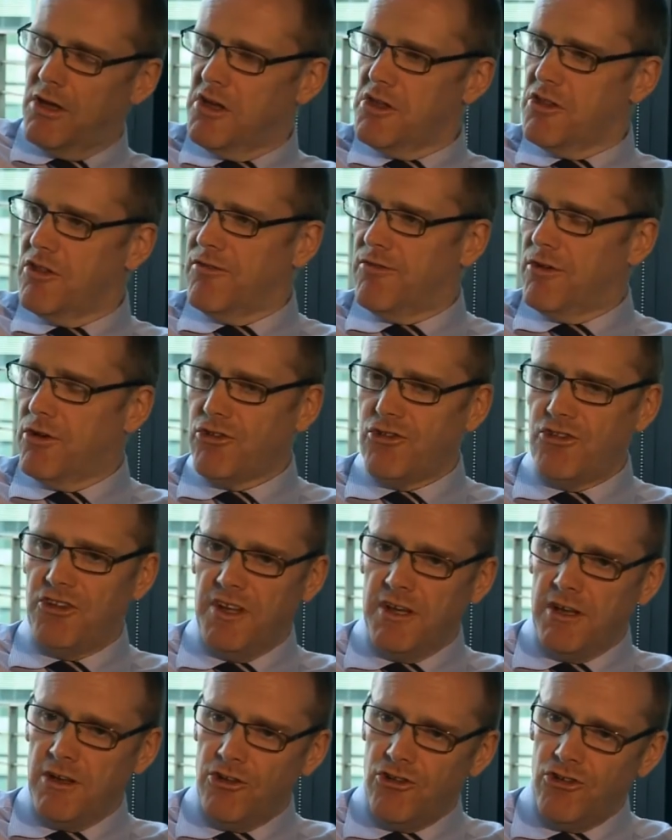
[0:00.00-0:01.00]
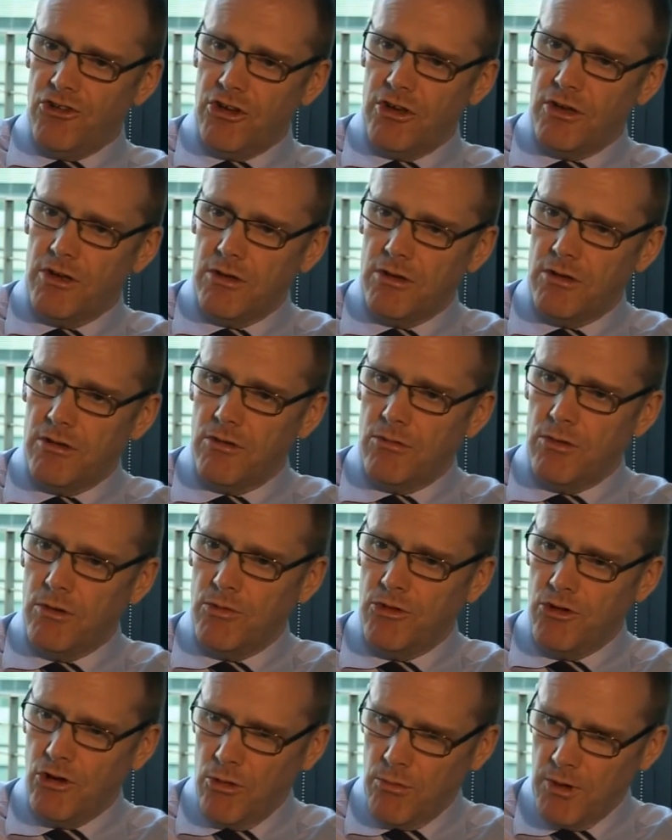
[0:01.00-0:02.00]
The first stage we
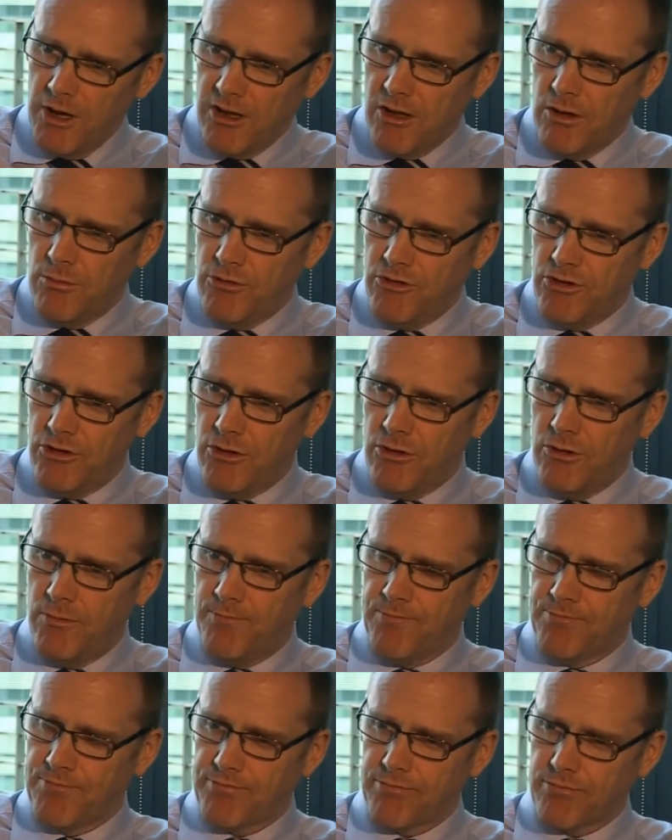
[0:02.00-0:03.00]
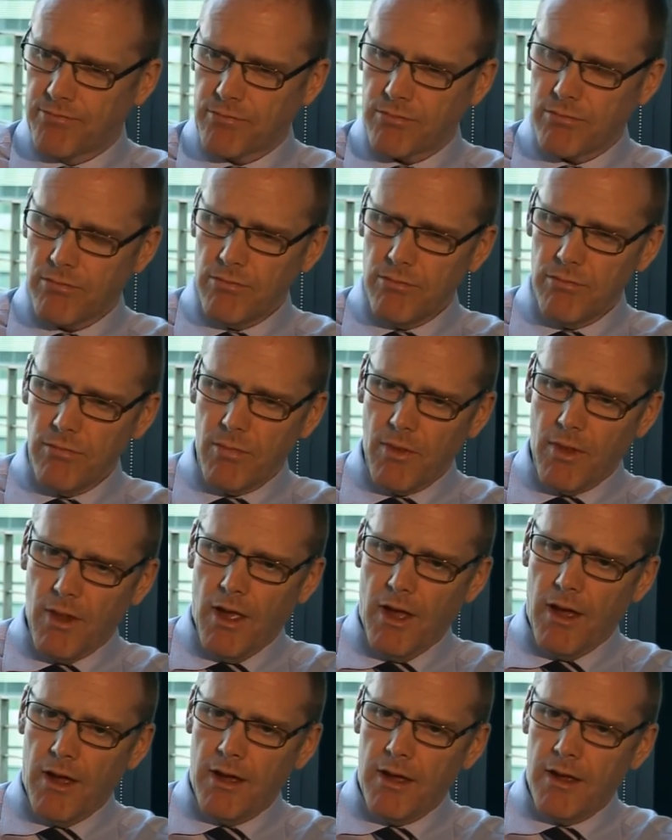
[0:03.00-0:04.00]
would normally come to,
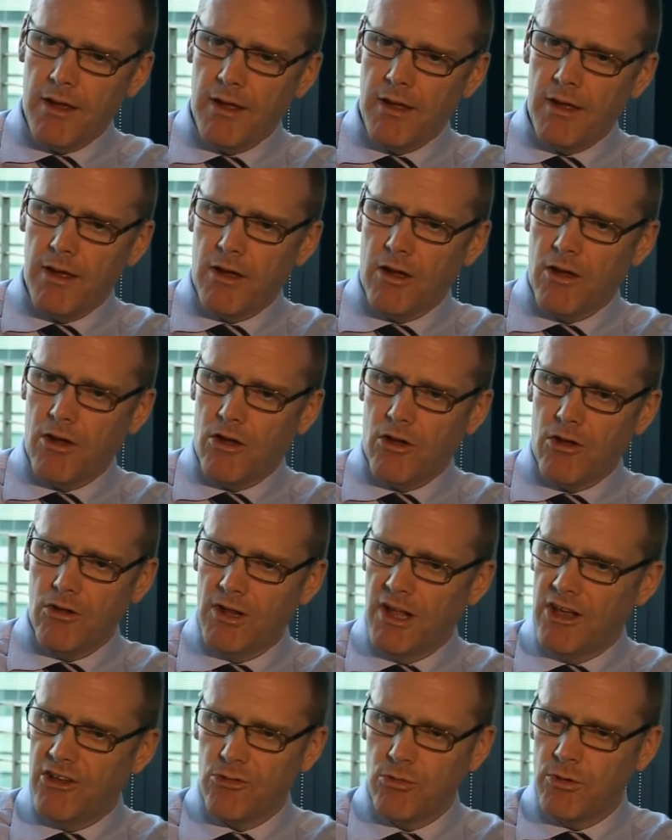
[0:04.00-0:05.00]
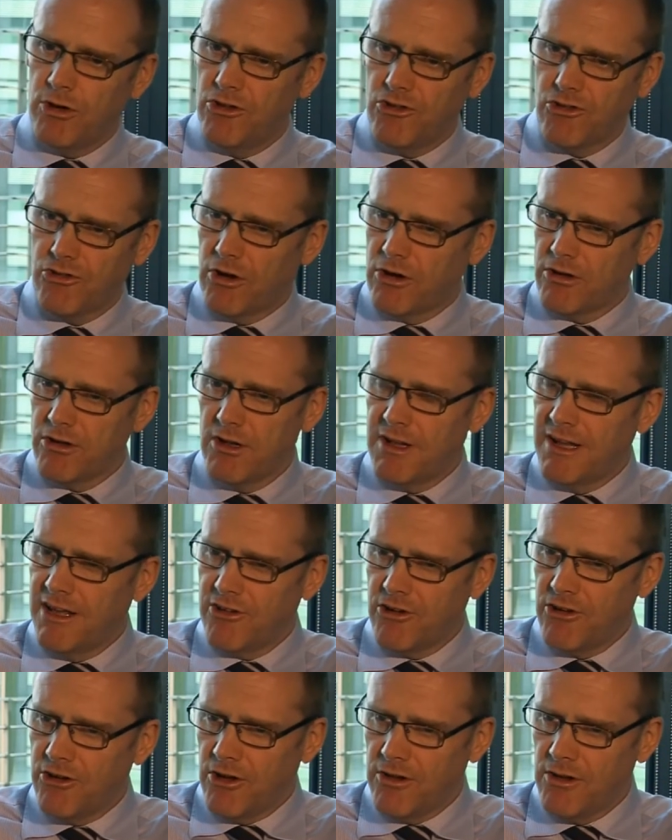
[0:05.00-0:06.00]
unless we're instructed
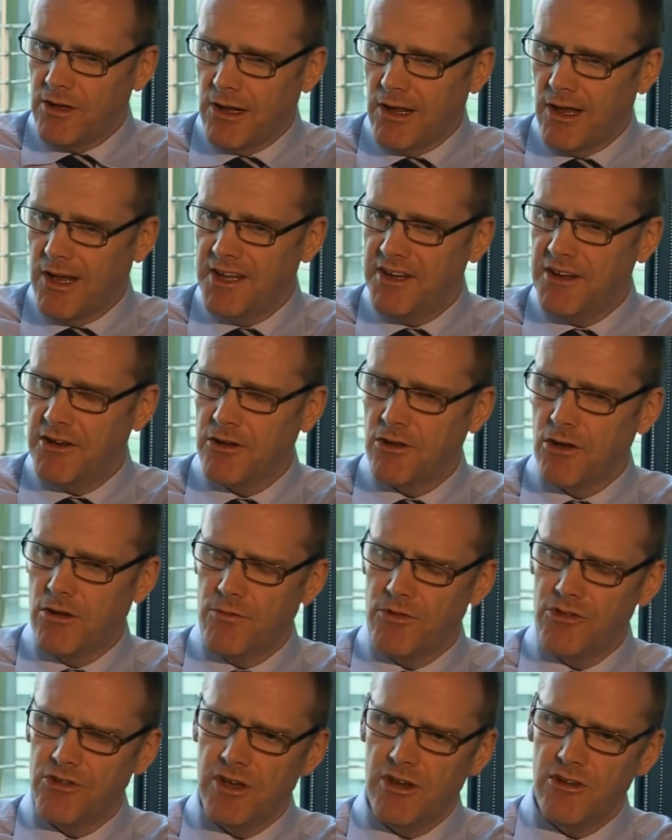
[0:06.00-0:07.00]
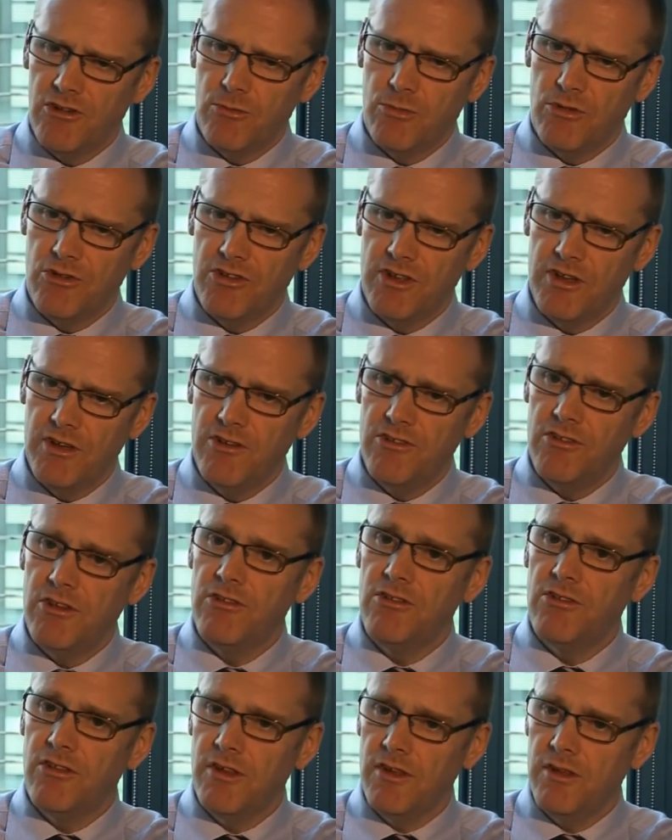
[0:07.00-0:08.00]
later down the line in the confiscation proceedings,
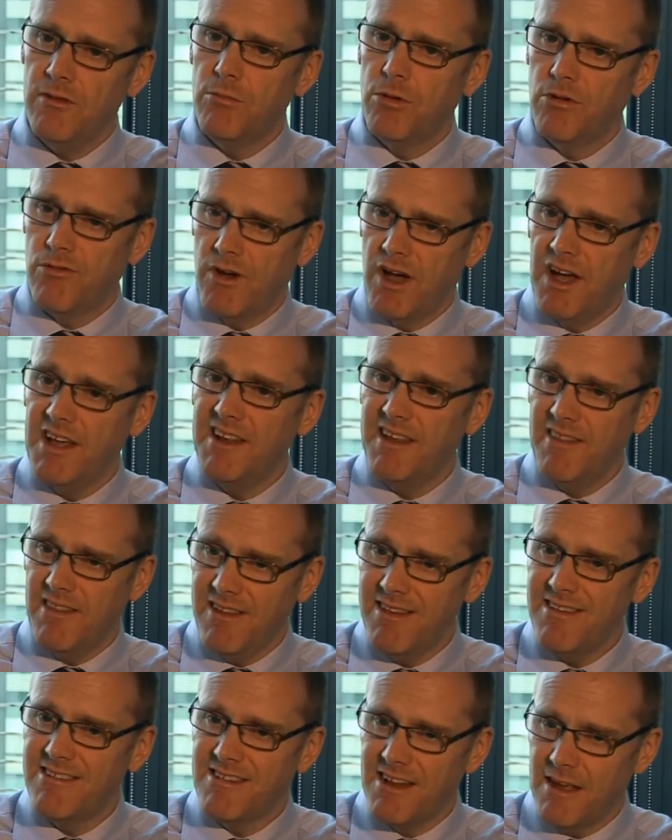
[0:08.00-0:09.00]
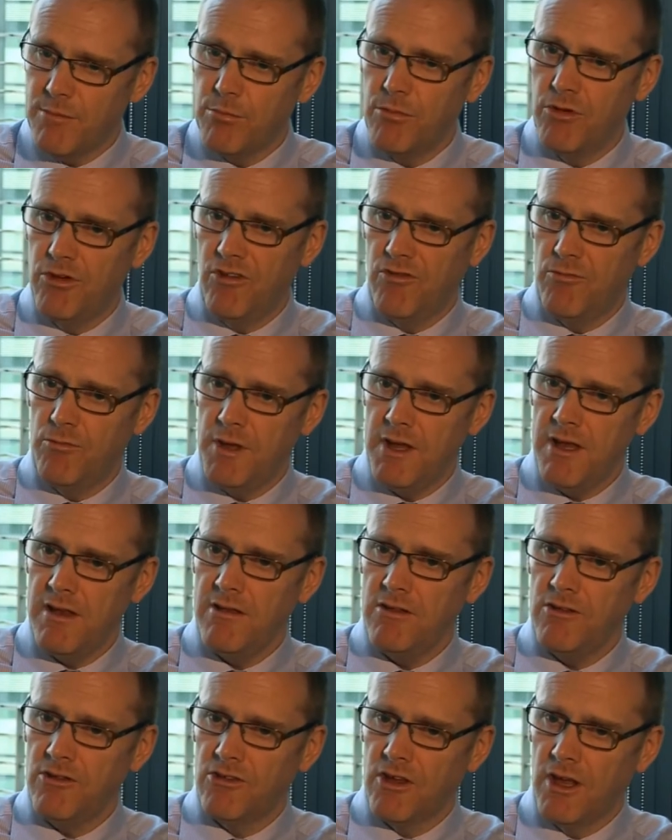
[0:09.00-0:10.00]
is providing the statement of
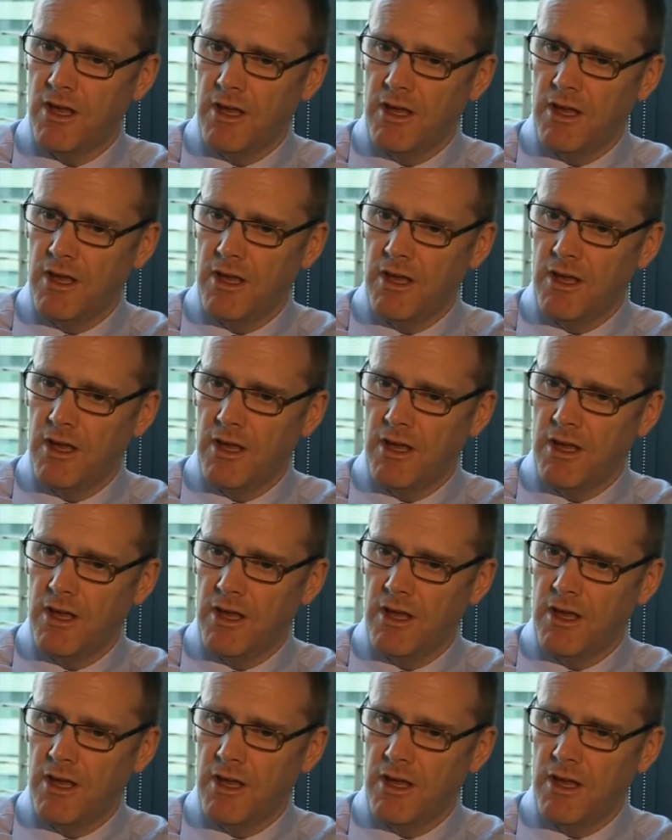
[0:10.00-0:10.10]
means.